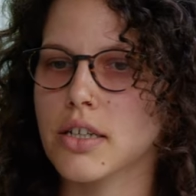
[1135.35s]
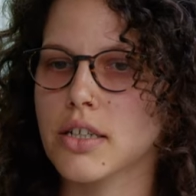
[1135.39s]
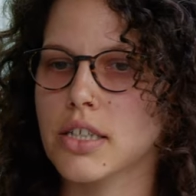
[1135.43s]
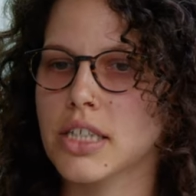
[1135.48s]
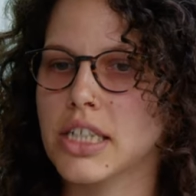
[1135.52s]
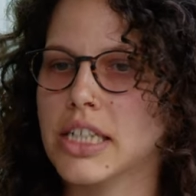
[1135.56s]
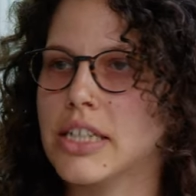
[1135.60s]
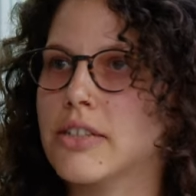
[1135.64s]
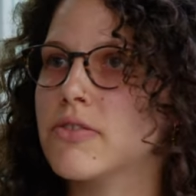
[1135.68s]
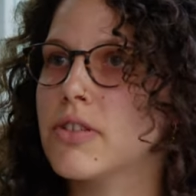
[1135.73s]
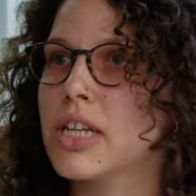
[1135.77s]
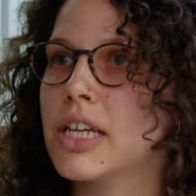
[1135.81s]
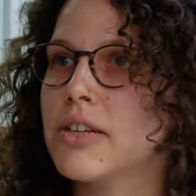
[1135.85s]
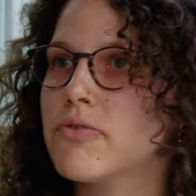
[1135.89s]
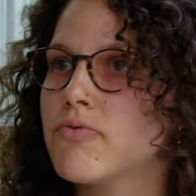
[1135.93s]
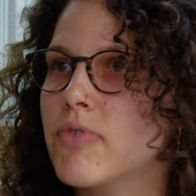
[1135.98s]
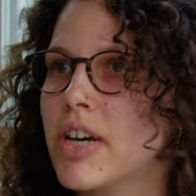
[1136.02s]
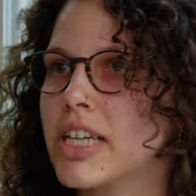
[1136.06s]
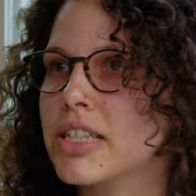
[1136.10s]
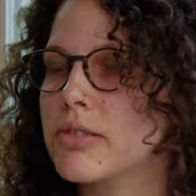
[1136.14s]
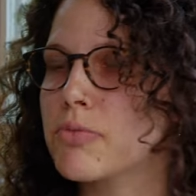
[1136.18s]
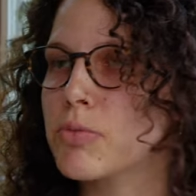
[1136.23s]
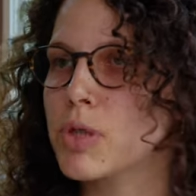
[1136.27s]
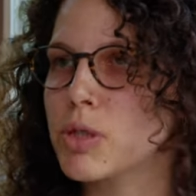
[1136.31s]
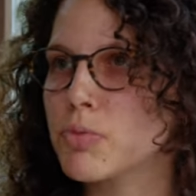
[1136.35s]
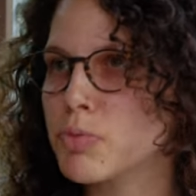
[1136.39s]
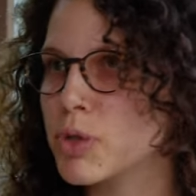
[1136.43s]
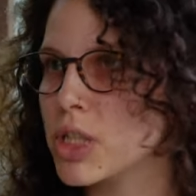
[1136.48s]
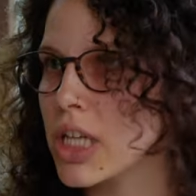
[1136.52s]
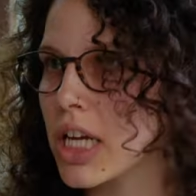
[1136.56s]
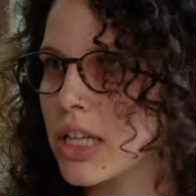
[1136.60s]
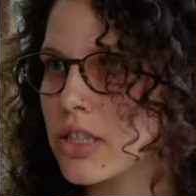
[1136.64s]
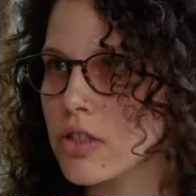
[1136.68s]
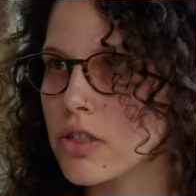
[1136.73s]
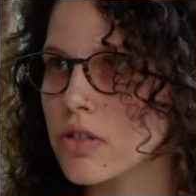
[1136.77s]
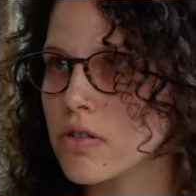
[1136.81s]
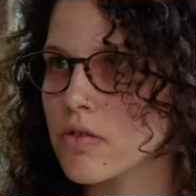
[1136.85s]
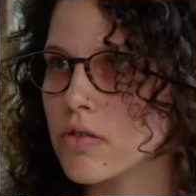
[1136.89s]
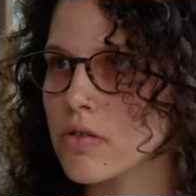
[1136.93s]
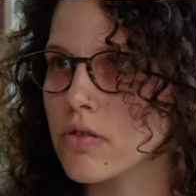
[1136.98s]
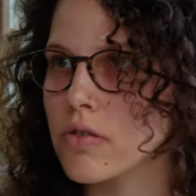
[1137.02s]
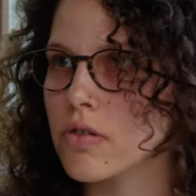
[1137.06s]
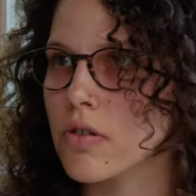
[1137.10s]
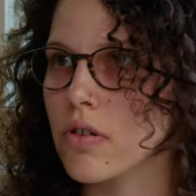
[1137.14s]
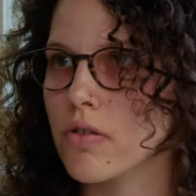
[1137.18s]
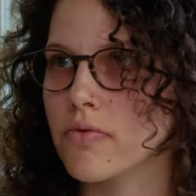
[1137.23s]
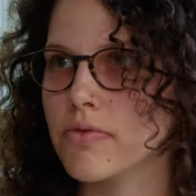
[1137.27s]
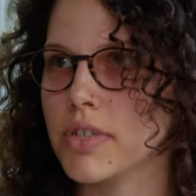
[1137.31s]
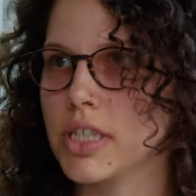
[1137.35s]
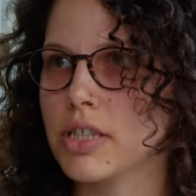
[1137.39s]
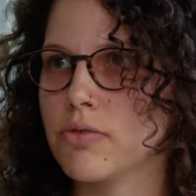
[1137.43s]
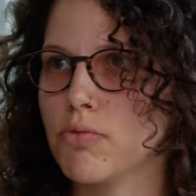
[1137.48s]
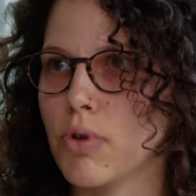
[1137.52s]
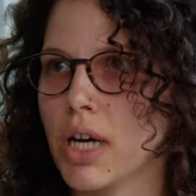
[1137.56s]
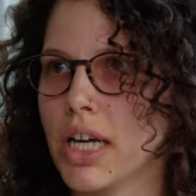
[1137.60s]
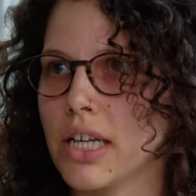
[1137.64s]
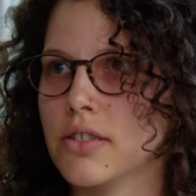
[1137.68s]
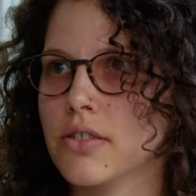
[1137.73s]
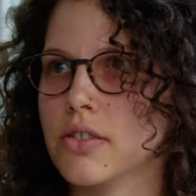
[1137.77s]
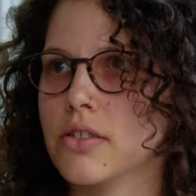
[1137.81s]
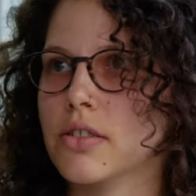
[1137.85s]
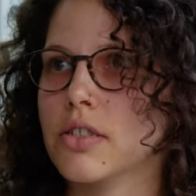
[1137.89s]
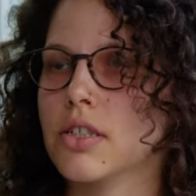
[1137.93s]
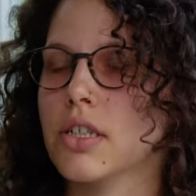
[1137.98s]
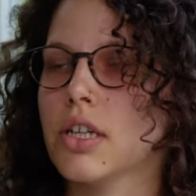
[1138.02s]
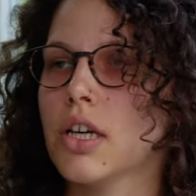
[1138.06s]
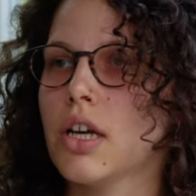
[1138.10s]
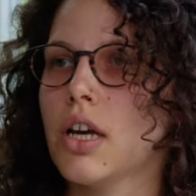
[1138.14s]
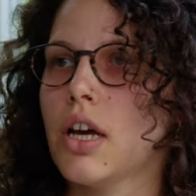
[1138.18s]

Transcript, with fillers: the investment potential of e-waste.